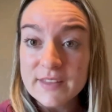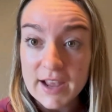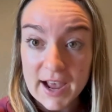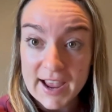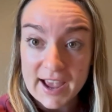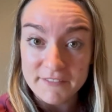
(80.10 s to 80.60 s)

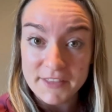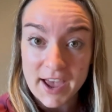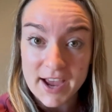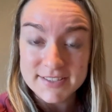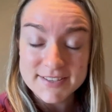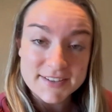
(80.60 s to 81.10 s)
I have
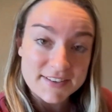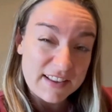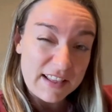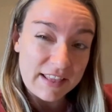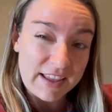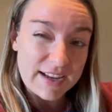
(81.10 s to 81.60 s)
that
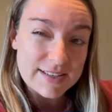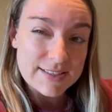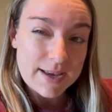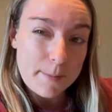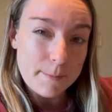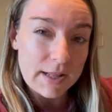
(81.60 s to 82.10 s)

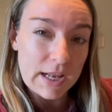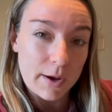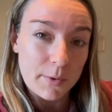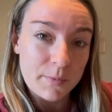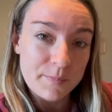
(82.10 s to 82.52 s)
linked below.